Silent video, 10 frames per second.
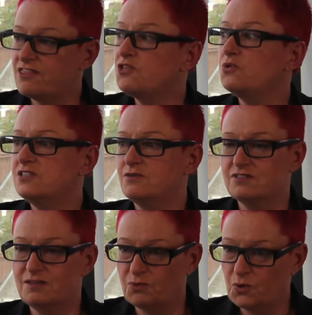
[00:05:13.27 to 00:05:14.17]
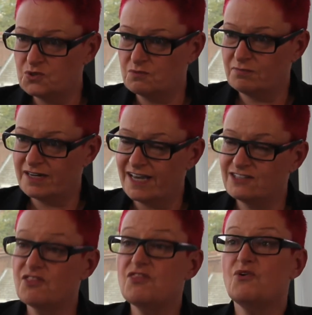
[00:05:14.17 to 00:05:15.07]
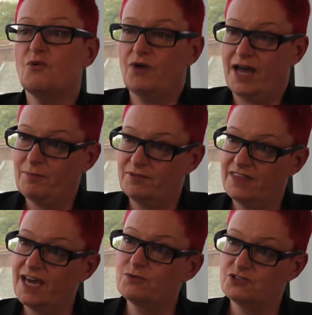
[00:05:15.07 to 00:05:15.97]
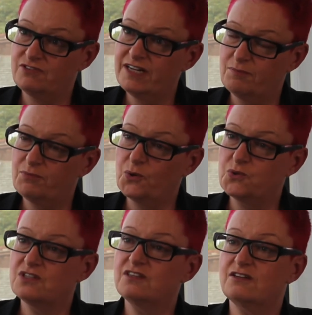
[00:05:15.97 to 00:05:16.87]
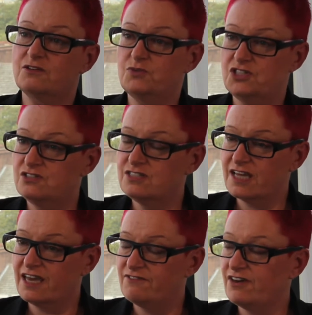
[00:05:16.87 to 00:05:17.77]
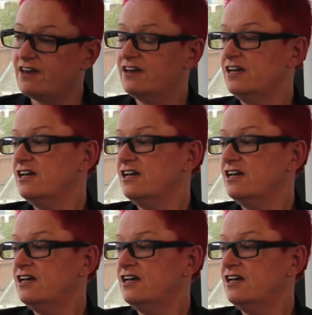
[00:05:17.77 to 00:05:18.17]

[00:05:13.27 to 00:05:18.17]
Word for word: and thought it was an important place and thought what happened there was really important, that we should save it.